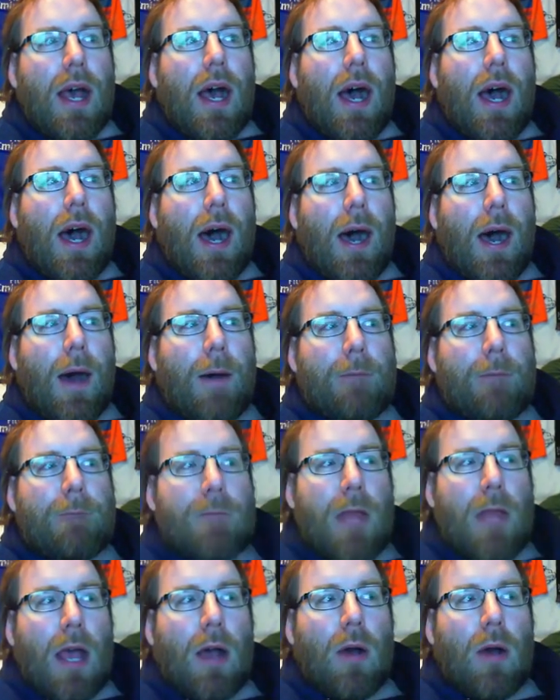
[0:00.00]
Uh,
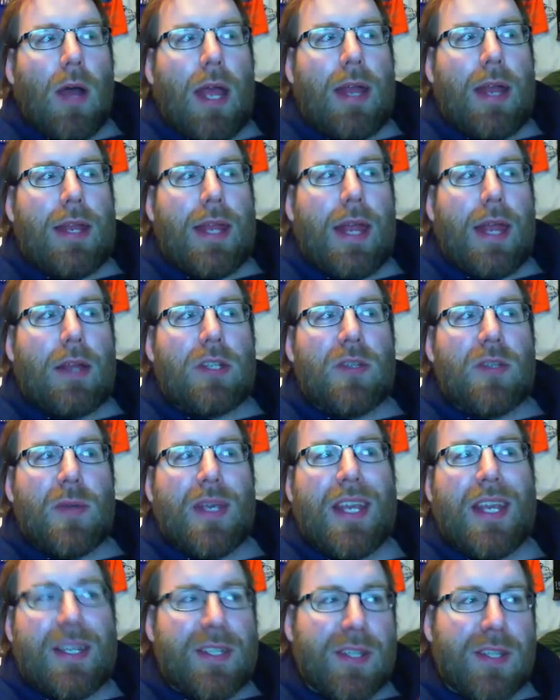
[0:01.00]
now, and then as we
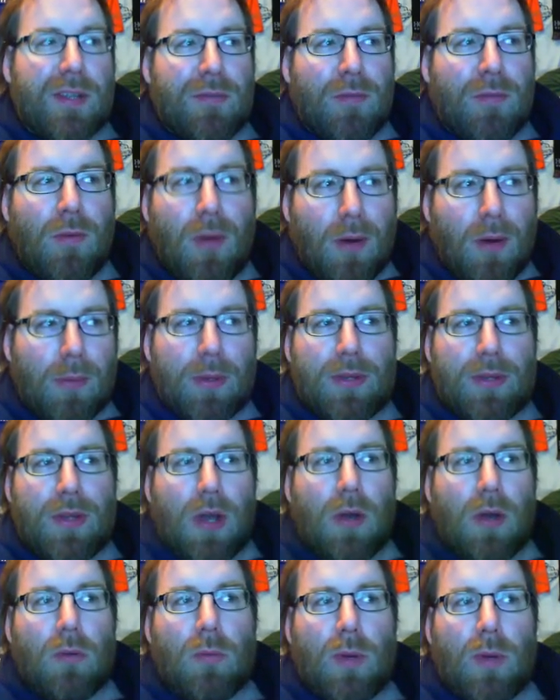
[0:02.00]
get to the forward,
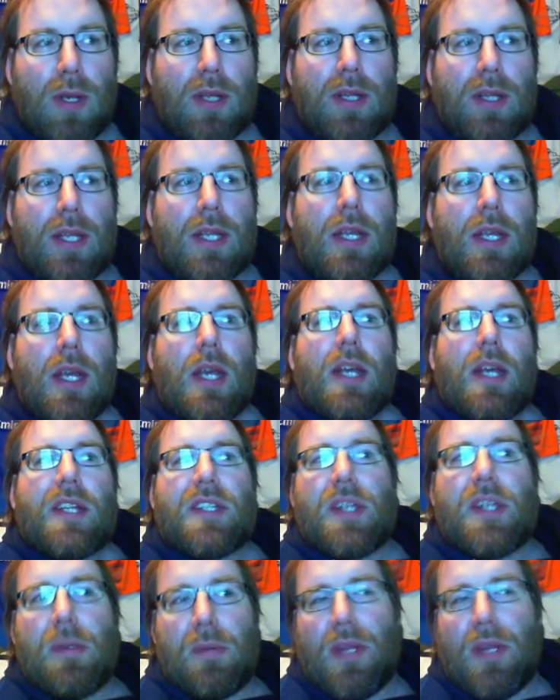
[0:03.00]
though, really
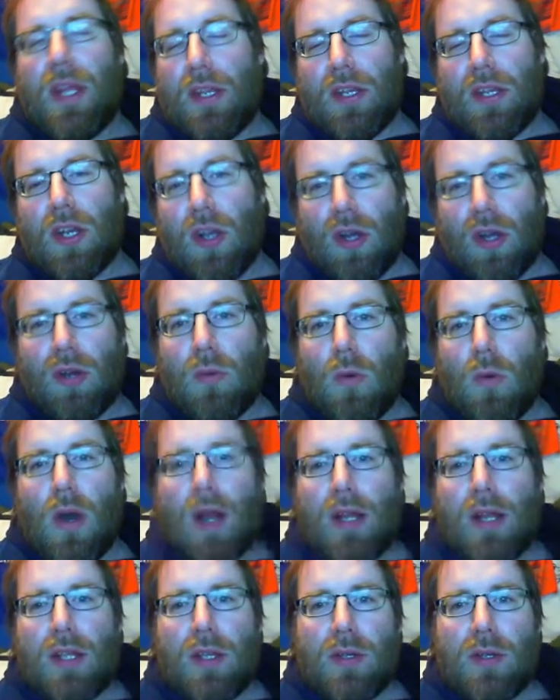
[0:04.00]
someone that you're going to
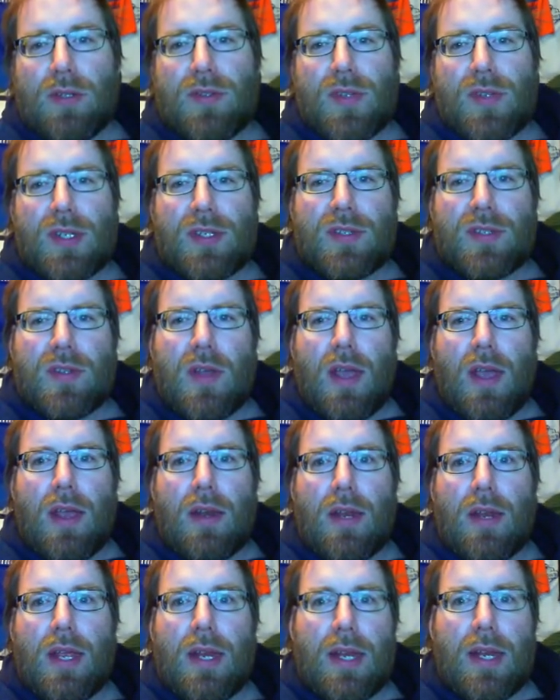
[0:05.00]
want to use this
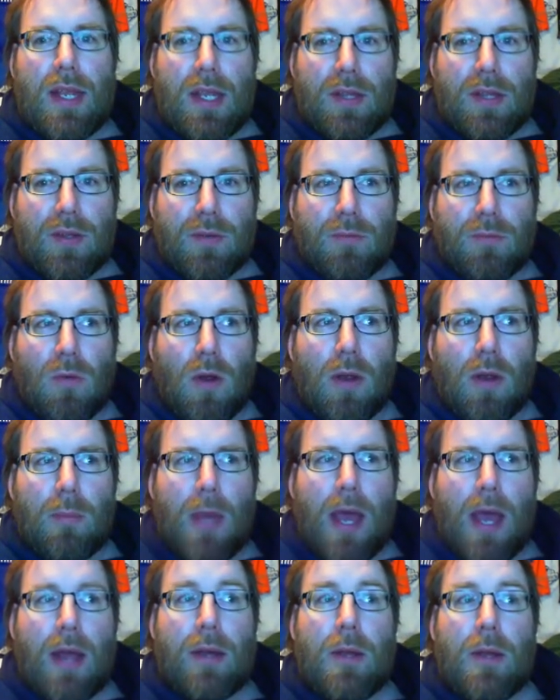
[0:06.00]
slate in either
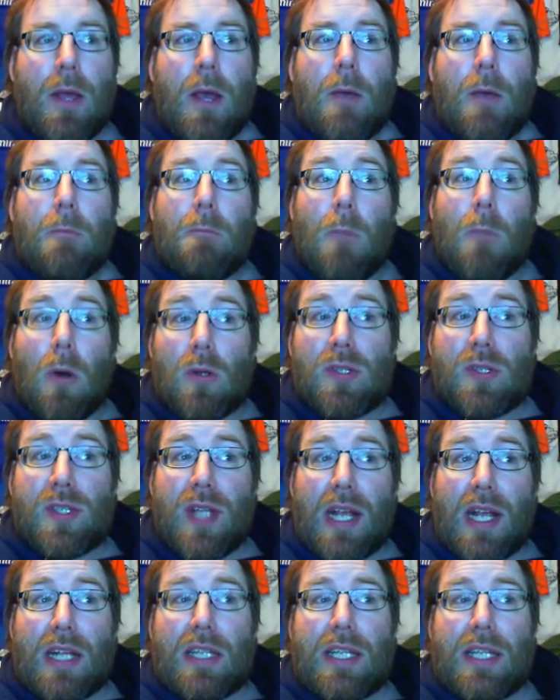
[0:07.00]
format, most
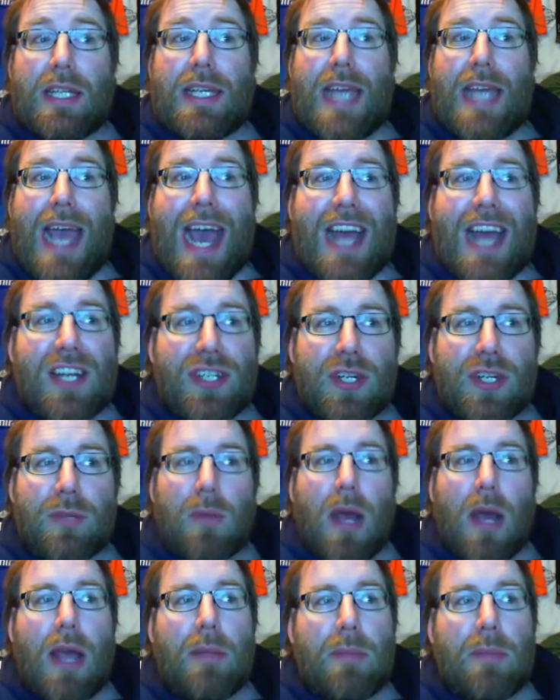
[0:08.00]
likely cash in
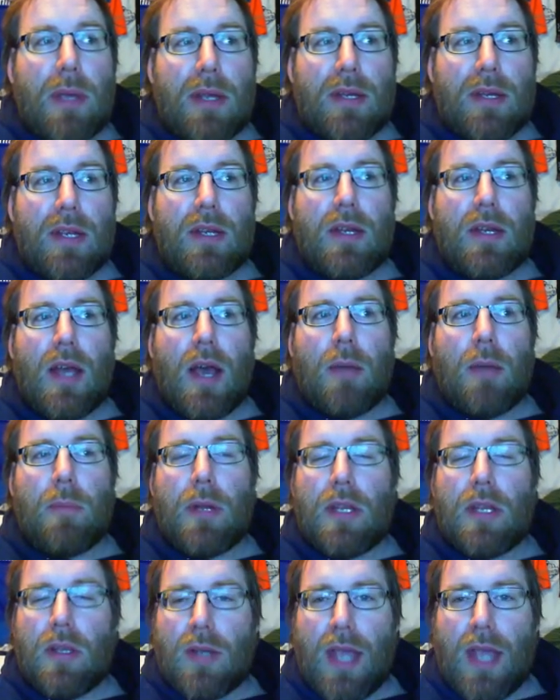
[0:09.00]
my opinion, uh,
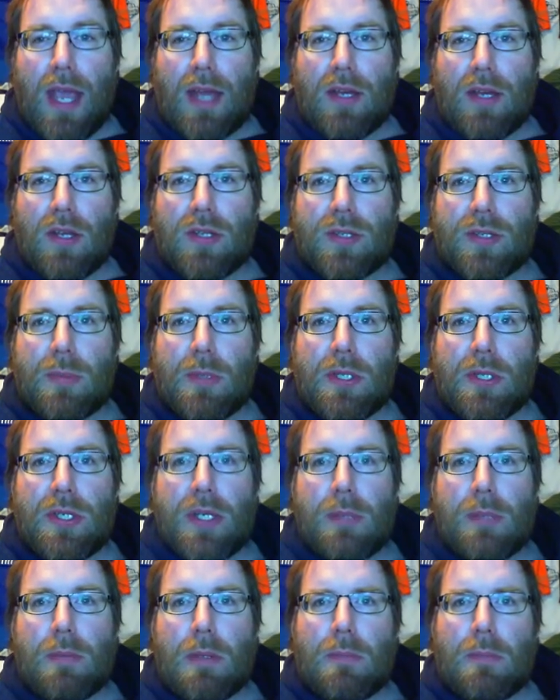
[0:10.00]
but you can use them in
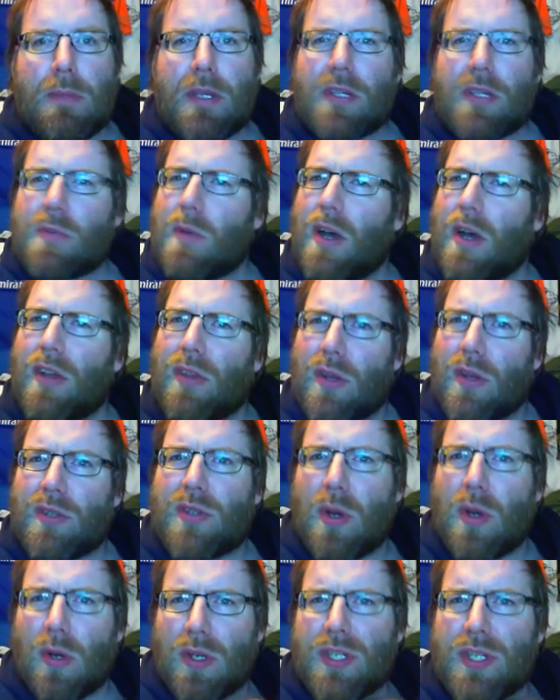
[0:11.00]
G P P as well. Those
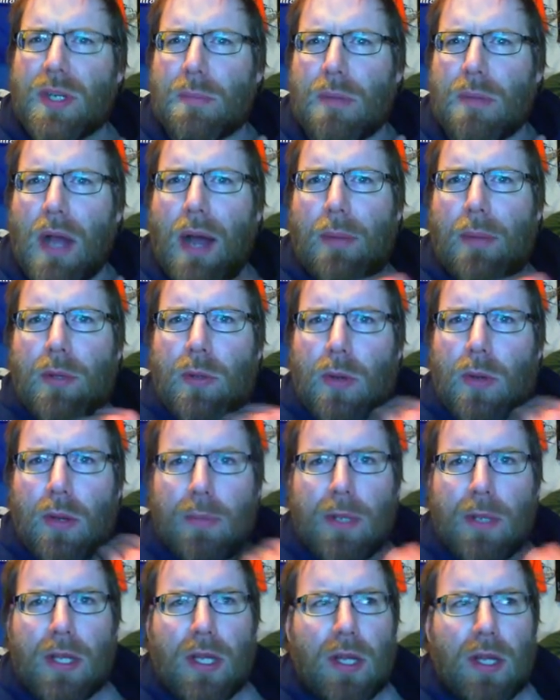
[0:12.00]
ownership probably will
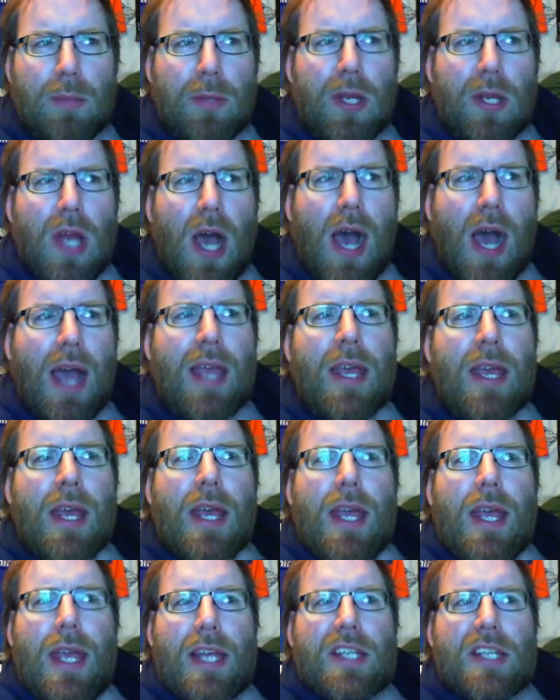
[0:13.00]
be a little bit high,
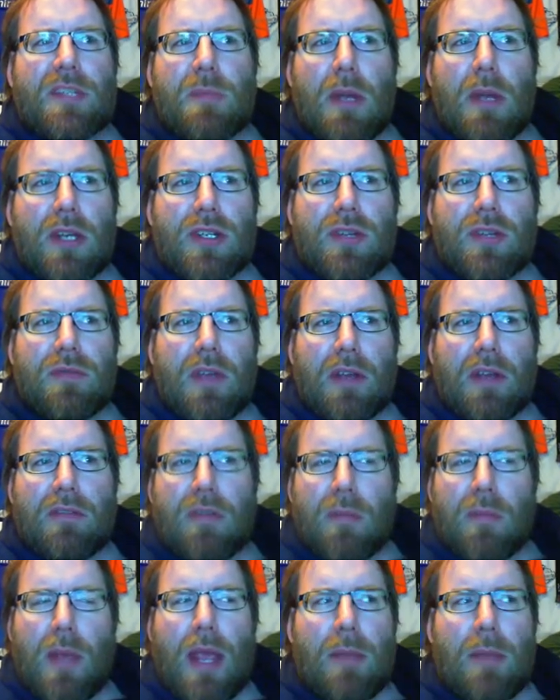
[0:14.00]
is Mitrovic
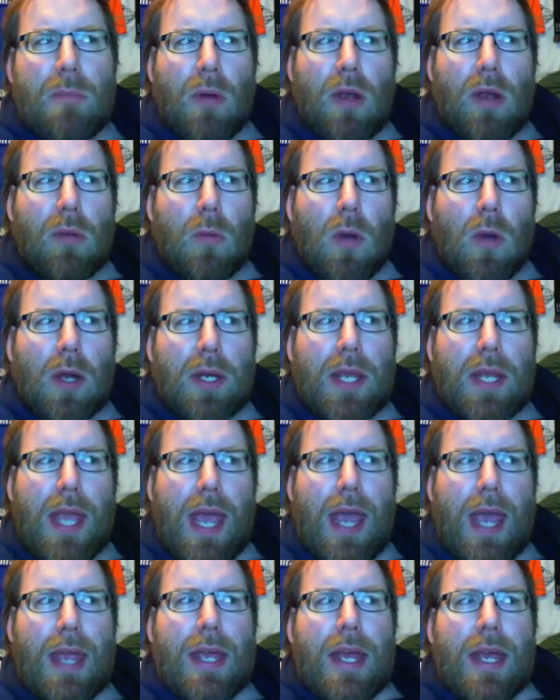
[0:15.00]
from eight point one
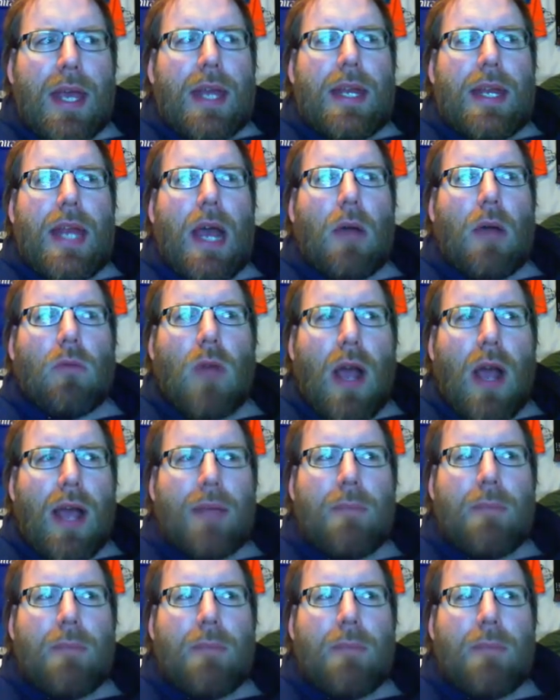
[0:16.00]
K. Now, Ryan